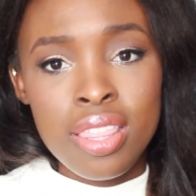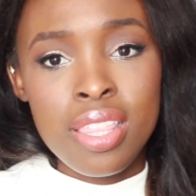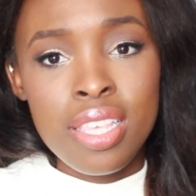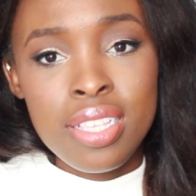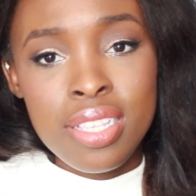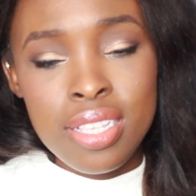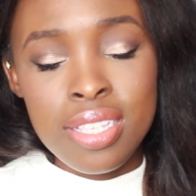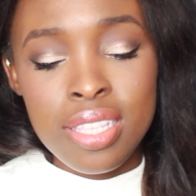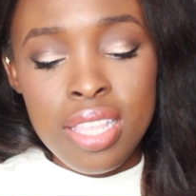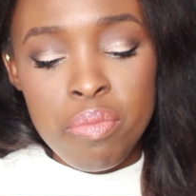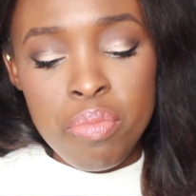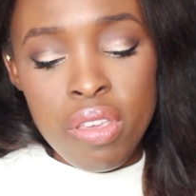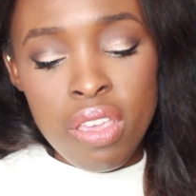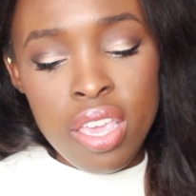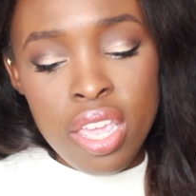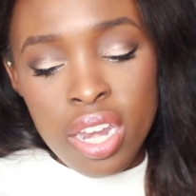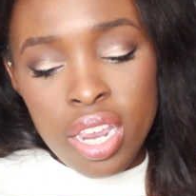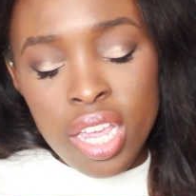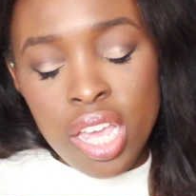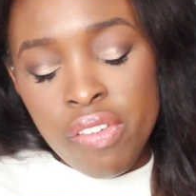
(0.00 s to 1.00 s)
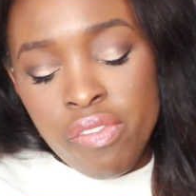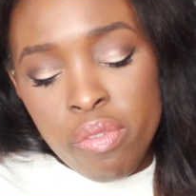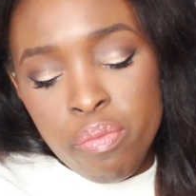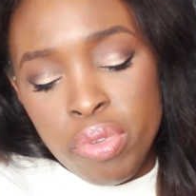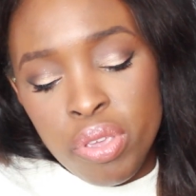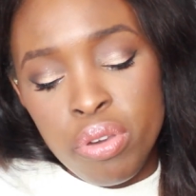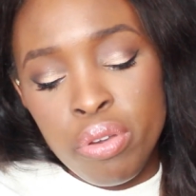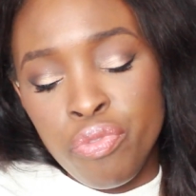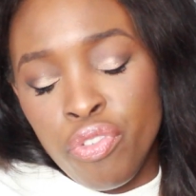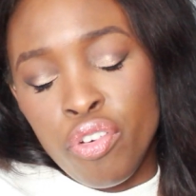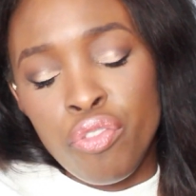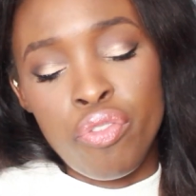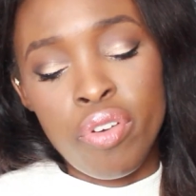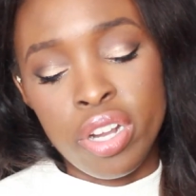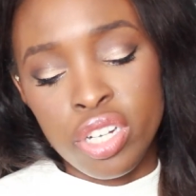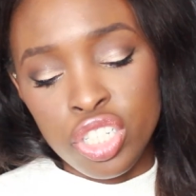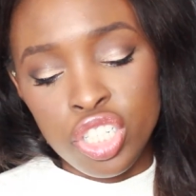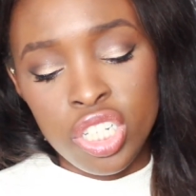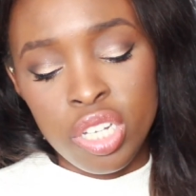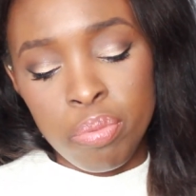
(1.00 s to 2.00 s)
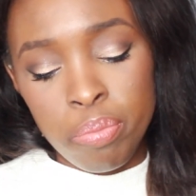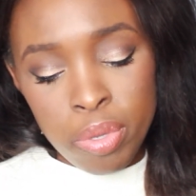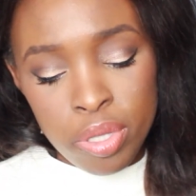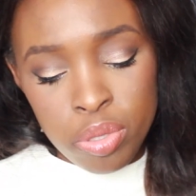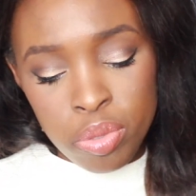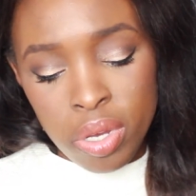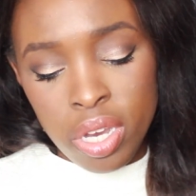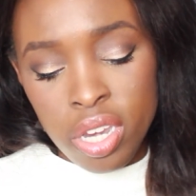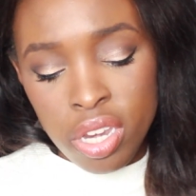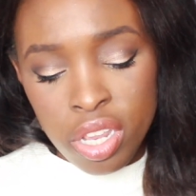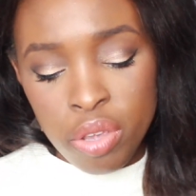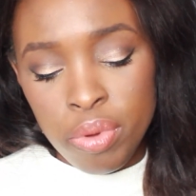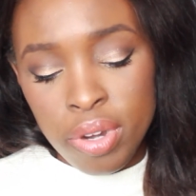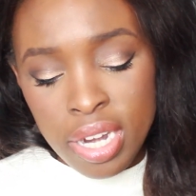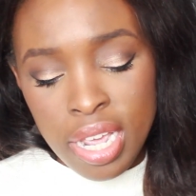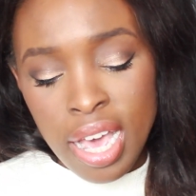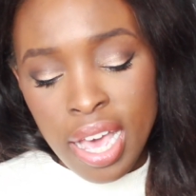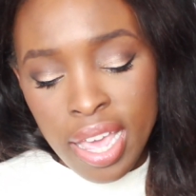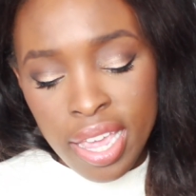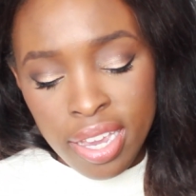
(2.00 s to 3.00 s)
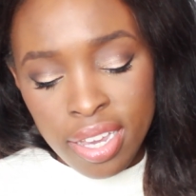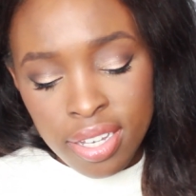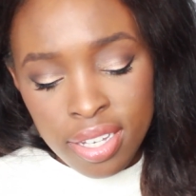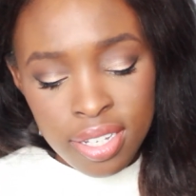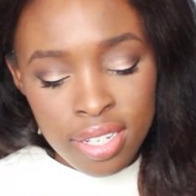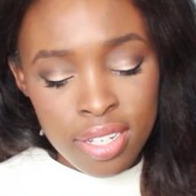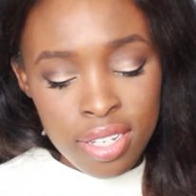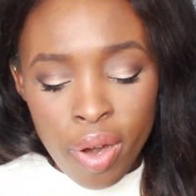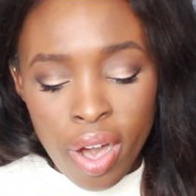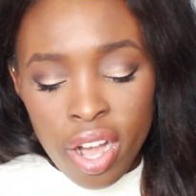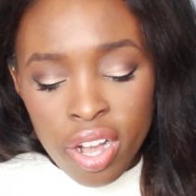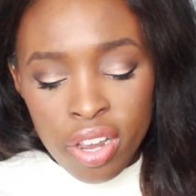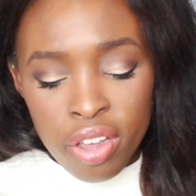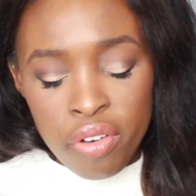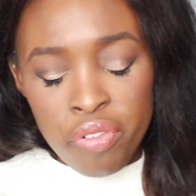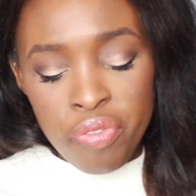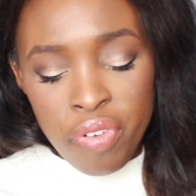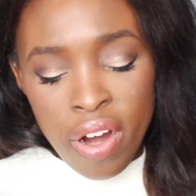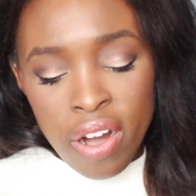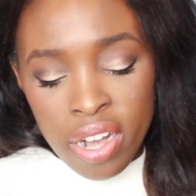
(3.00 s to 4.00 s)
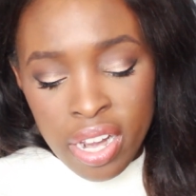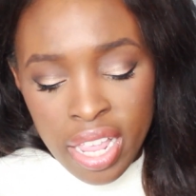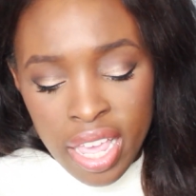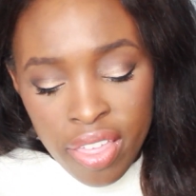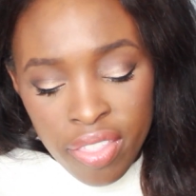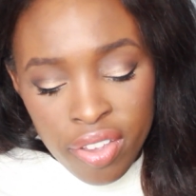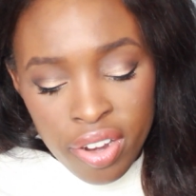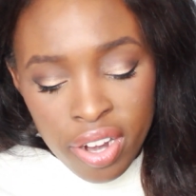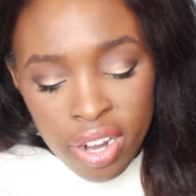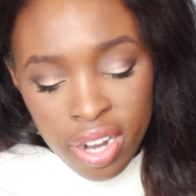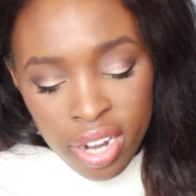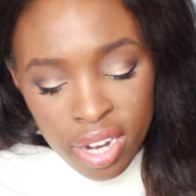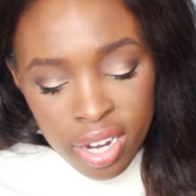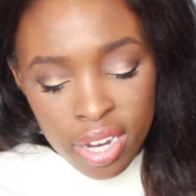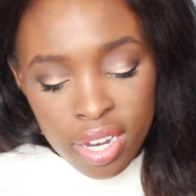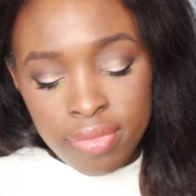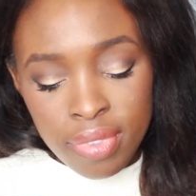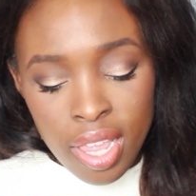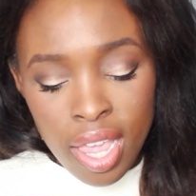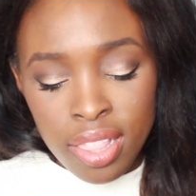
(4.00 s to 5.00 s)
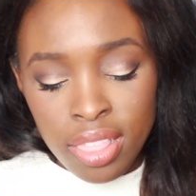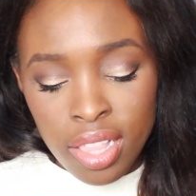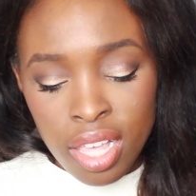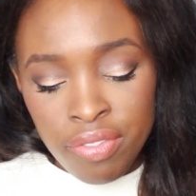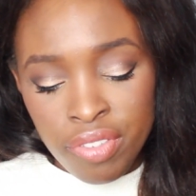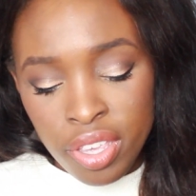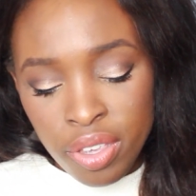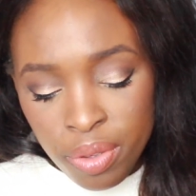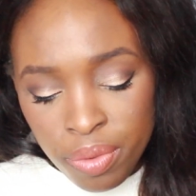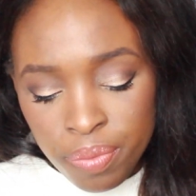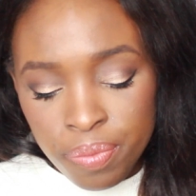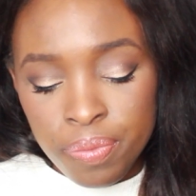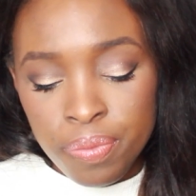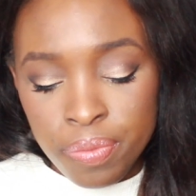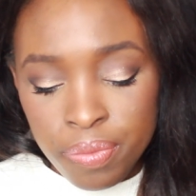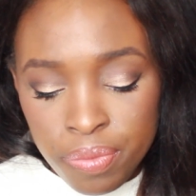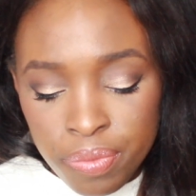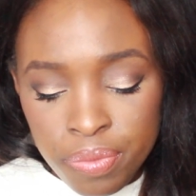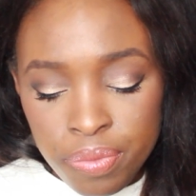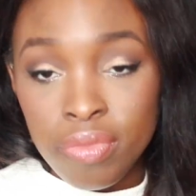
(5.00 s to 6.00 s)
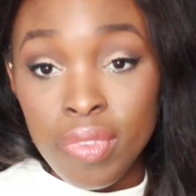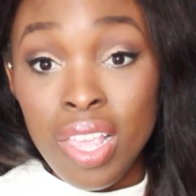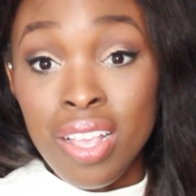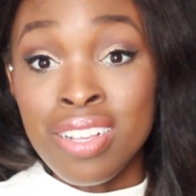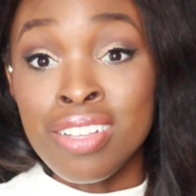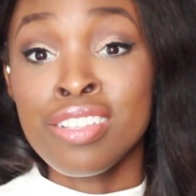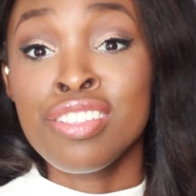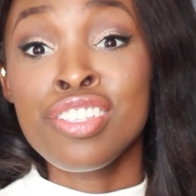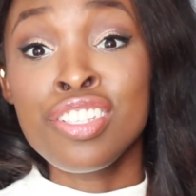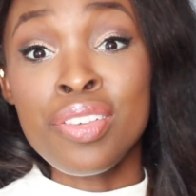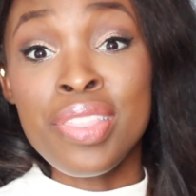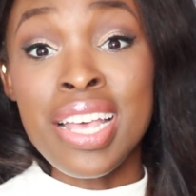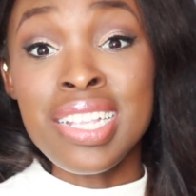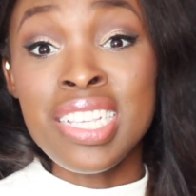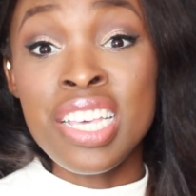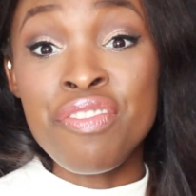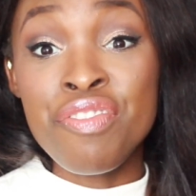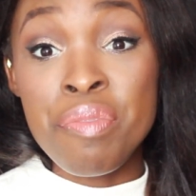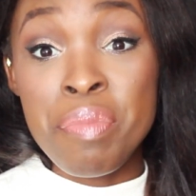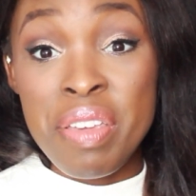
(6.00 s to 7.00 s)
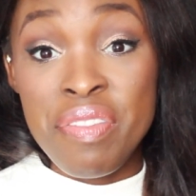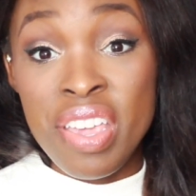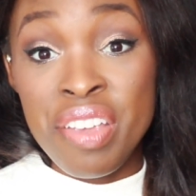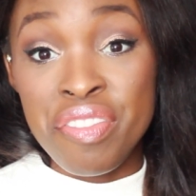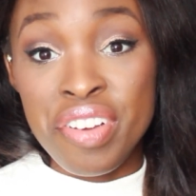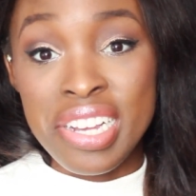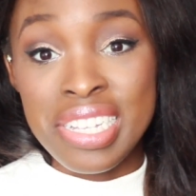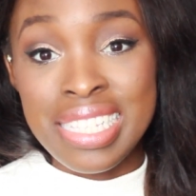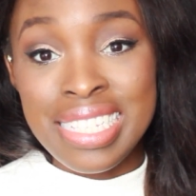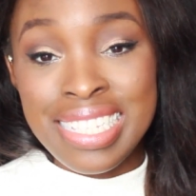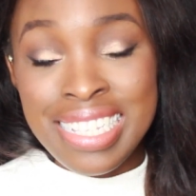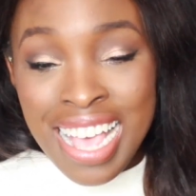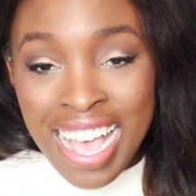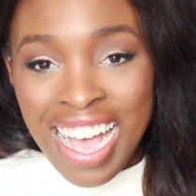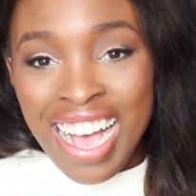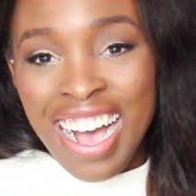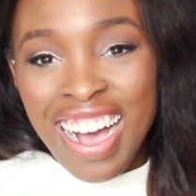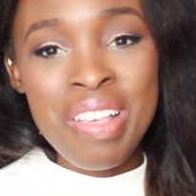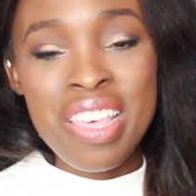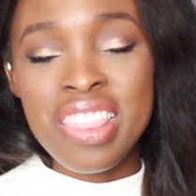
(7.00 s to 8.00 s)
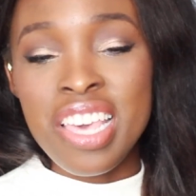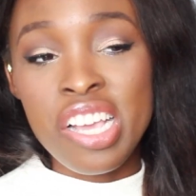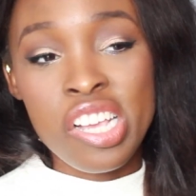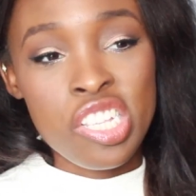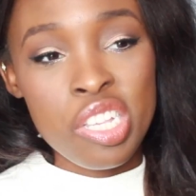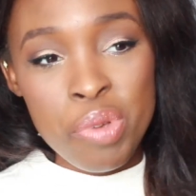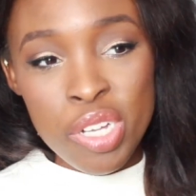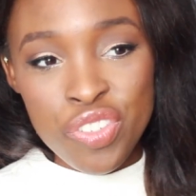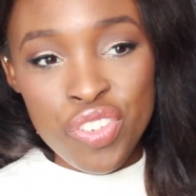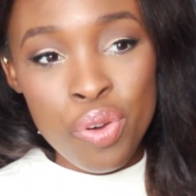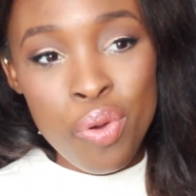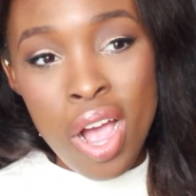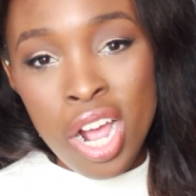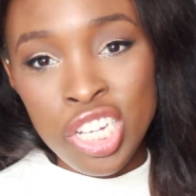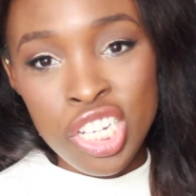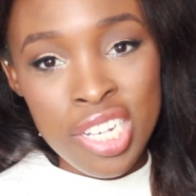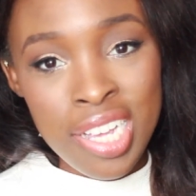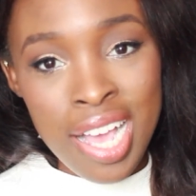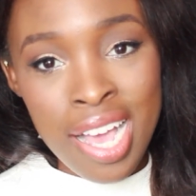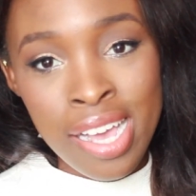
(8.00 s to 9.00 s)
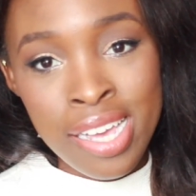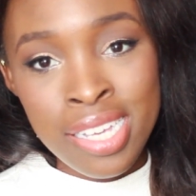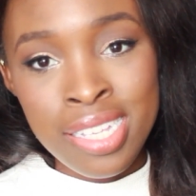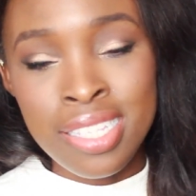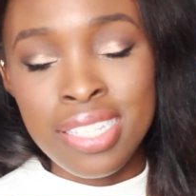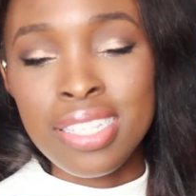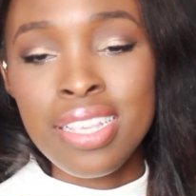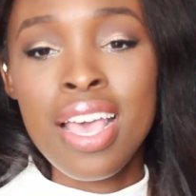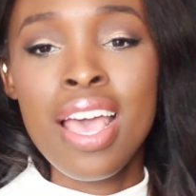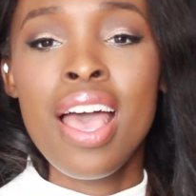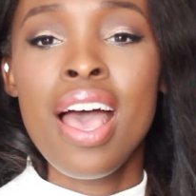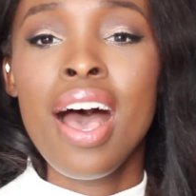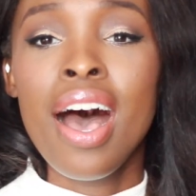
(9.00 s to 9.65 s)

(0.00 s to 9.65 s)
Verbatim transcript: this is the beginning of a beautiful friendship between you and I. We're gonna go far together. I love you. So that's it for my favorites. Thanks so much for watching, guys.